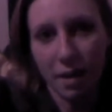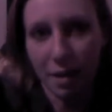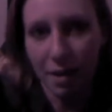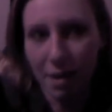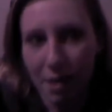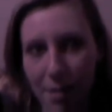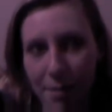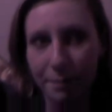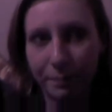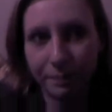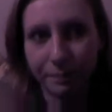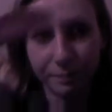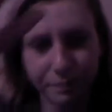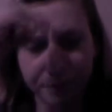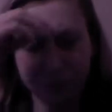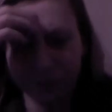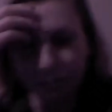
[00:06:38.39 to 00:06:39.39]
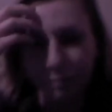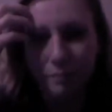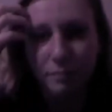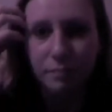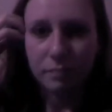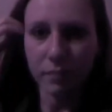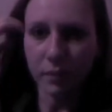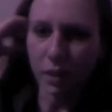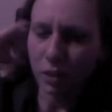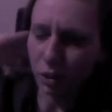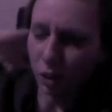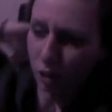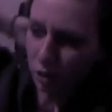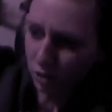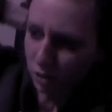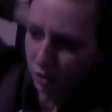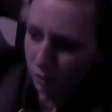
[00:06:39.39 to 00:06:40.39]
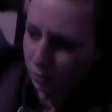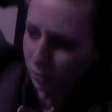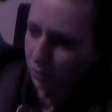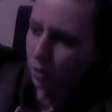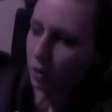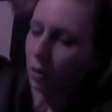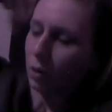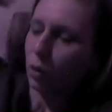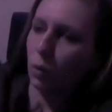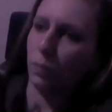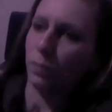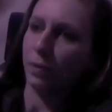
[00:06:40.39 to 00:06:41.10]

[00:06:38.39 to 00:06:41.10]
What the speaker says: Y'all don't know,